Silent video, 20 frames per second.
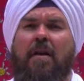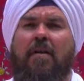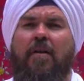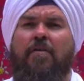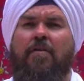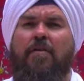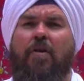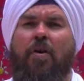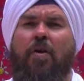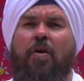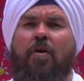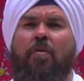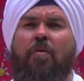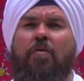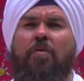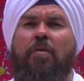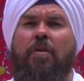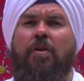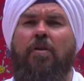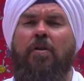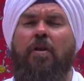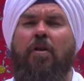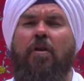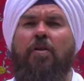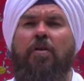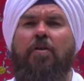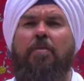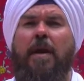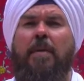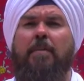So, you know,
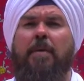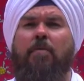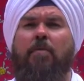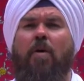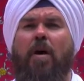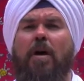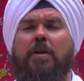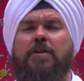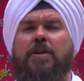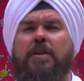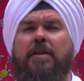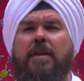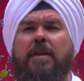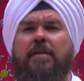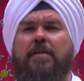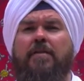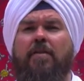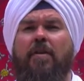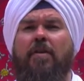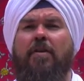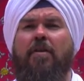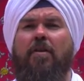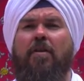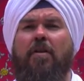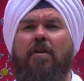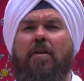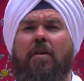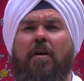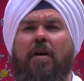you may be watching this on your